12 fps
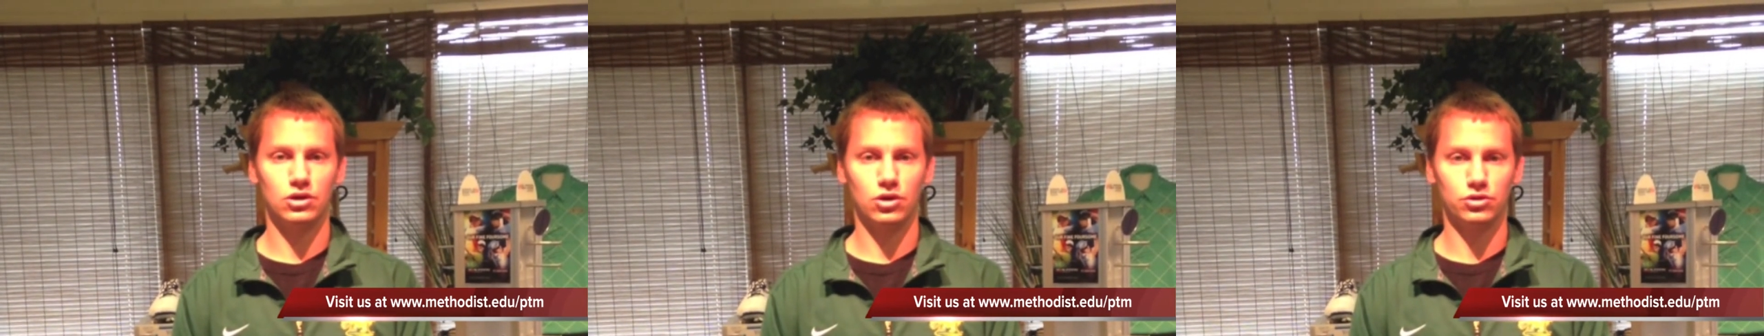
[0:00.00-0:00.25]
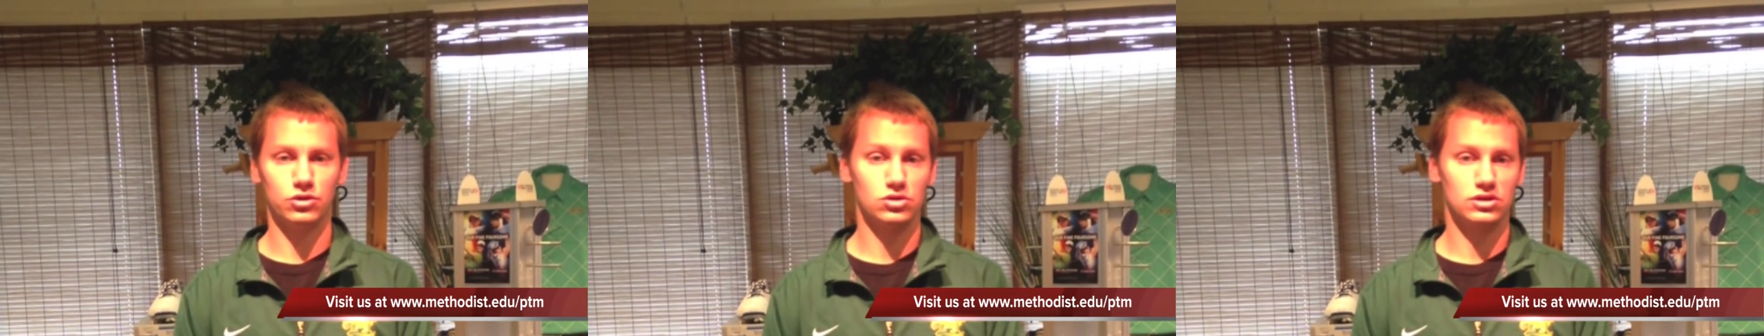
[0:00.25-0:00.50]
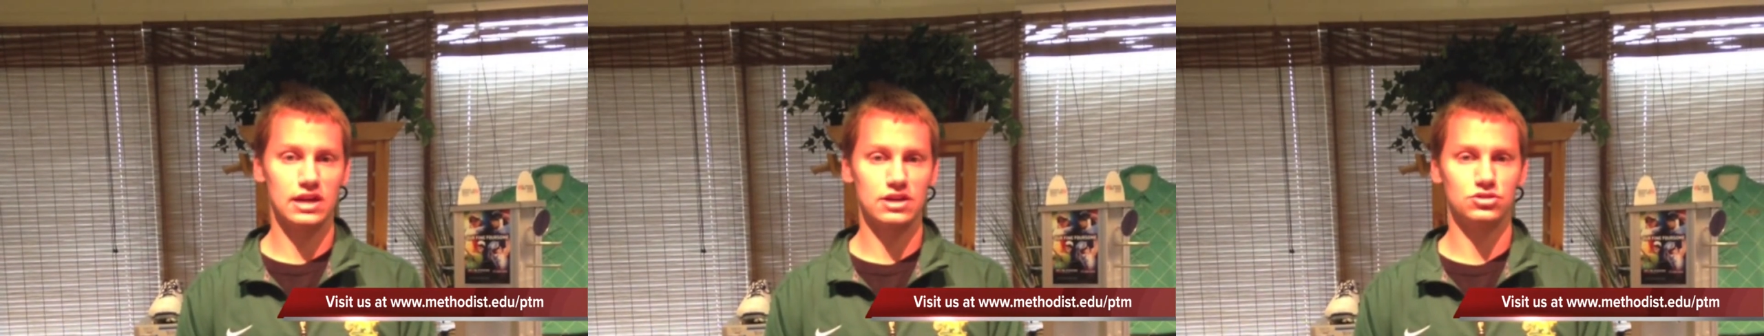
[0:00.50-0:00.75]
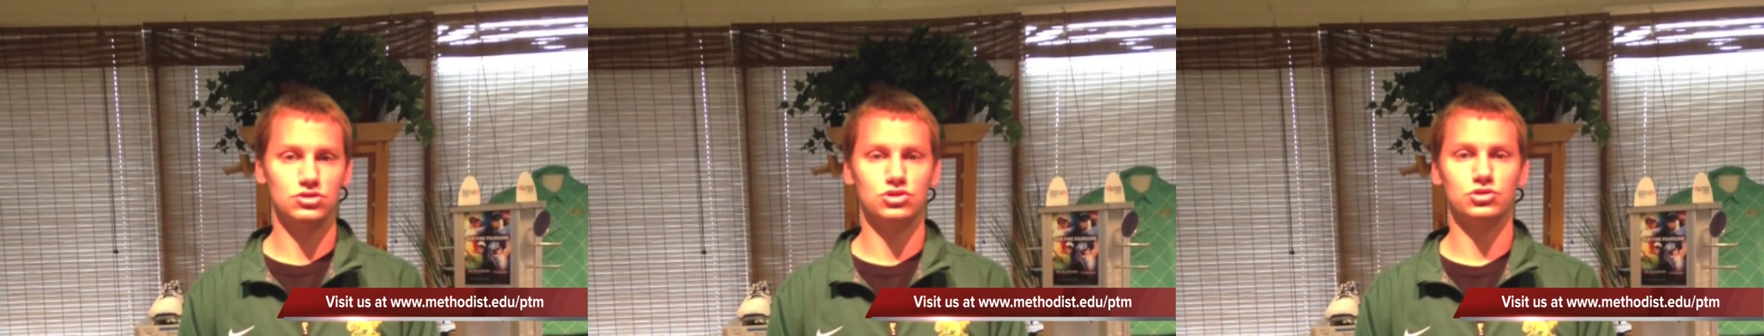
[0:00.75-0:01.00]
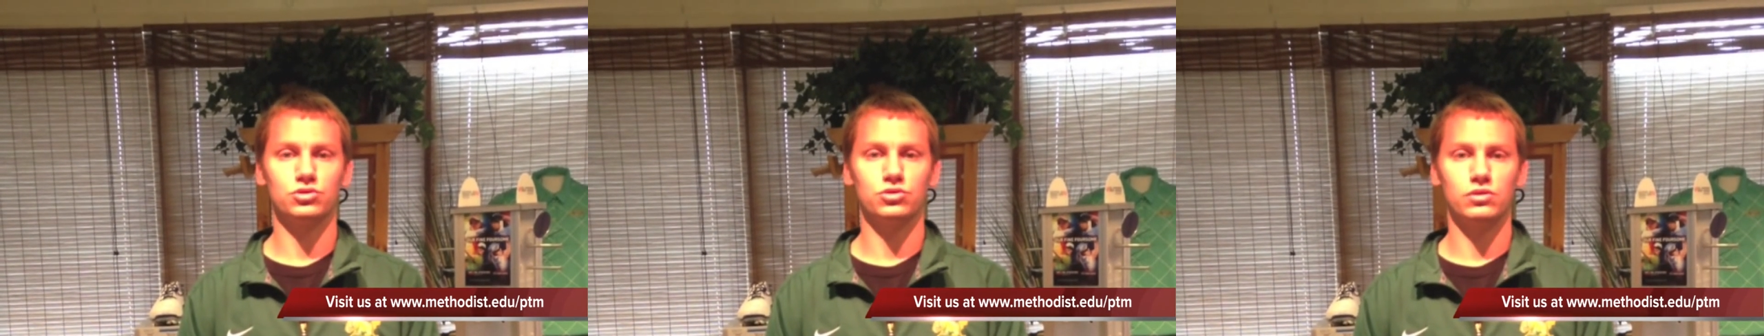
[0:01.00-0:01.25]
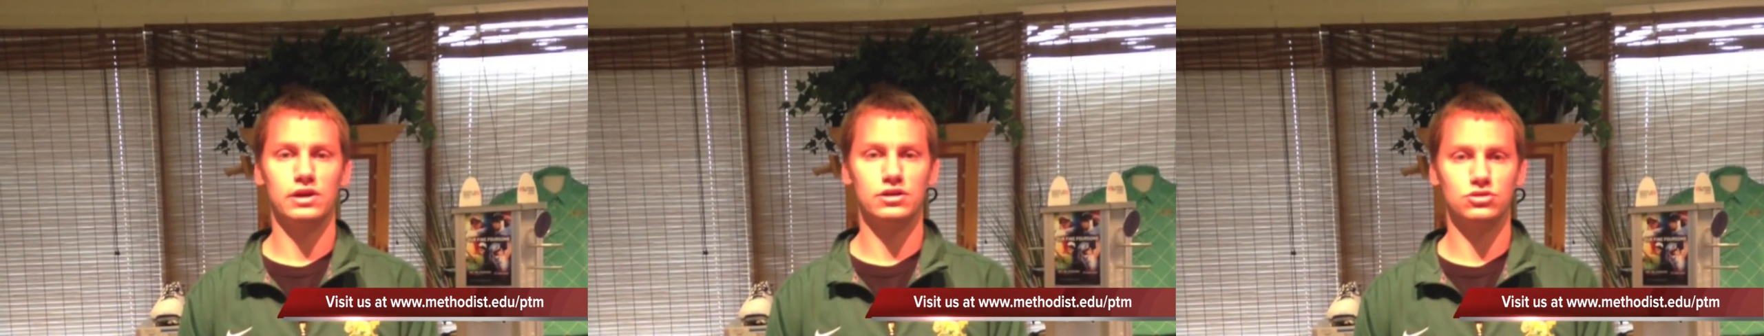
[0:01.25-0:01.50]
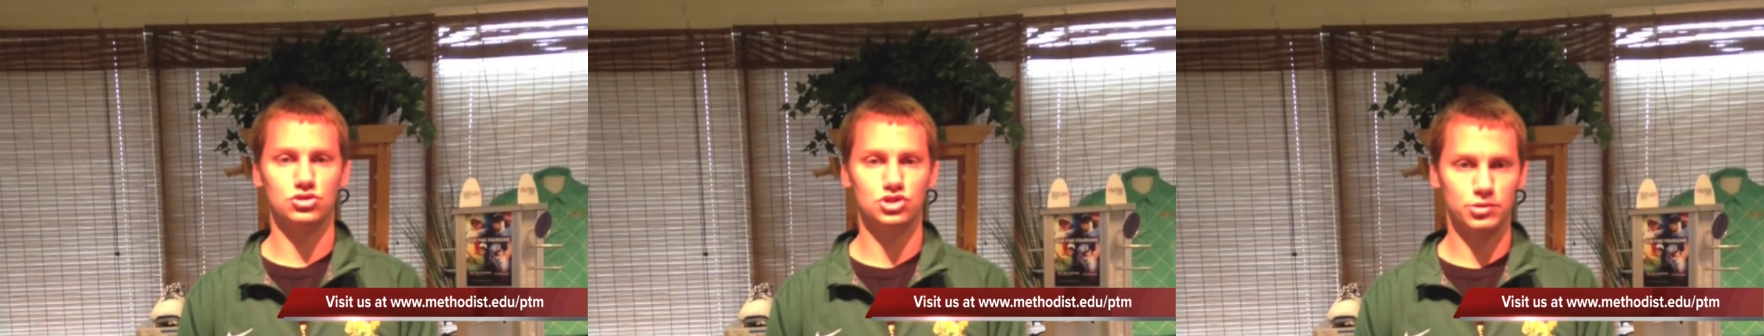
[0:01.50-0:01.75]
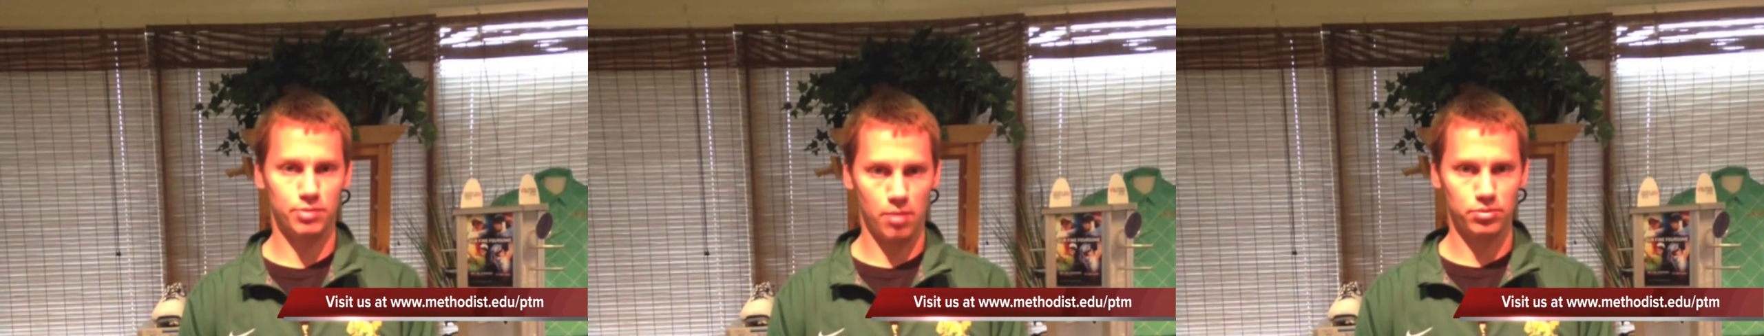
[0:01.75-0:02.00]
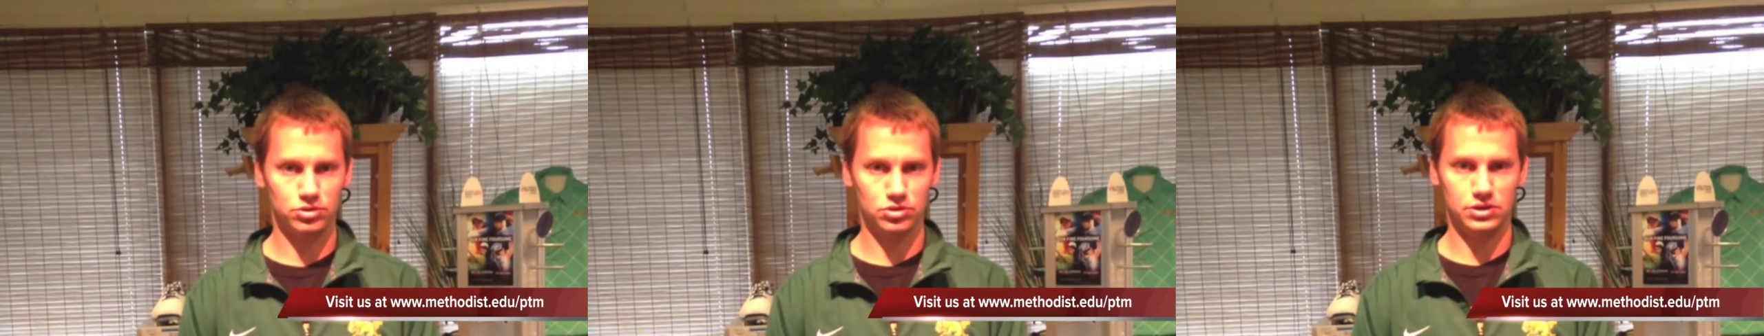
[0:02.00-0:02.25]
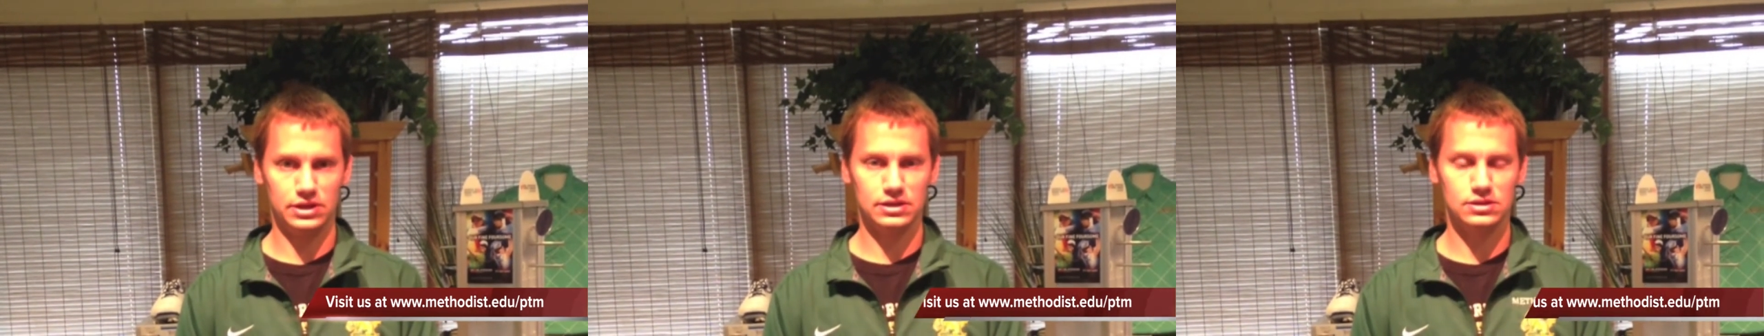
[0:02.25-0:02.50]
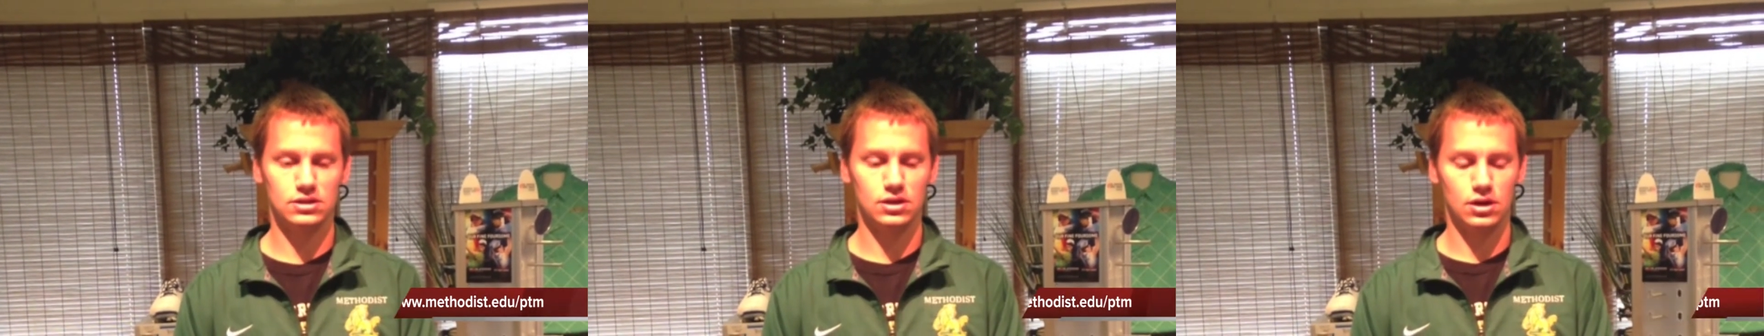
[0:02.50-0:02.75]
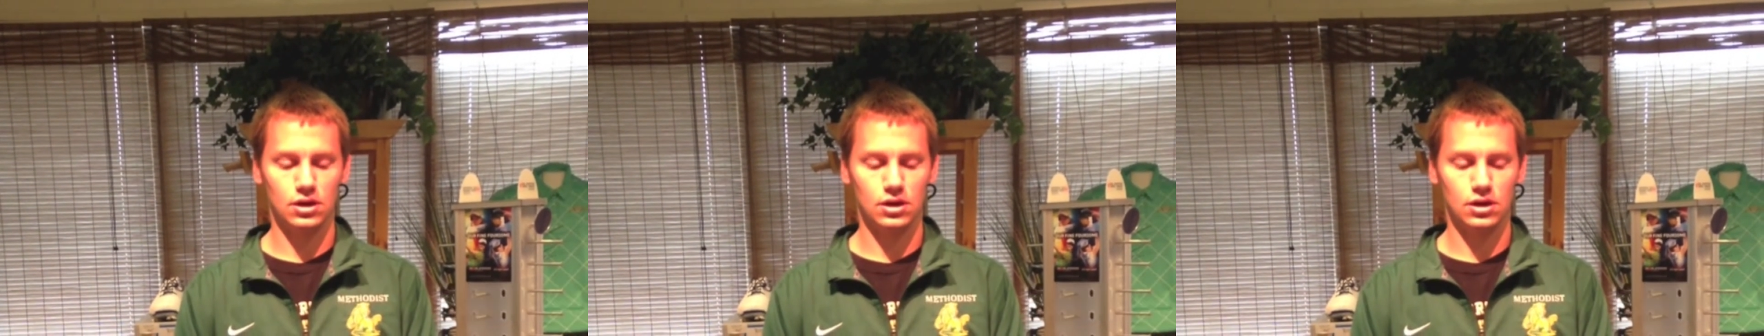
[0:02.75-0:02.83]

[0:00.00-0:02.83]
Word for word: earn those connections through internship opportunities.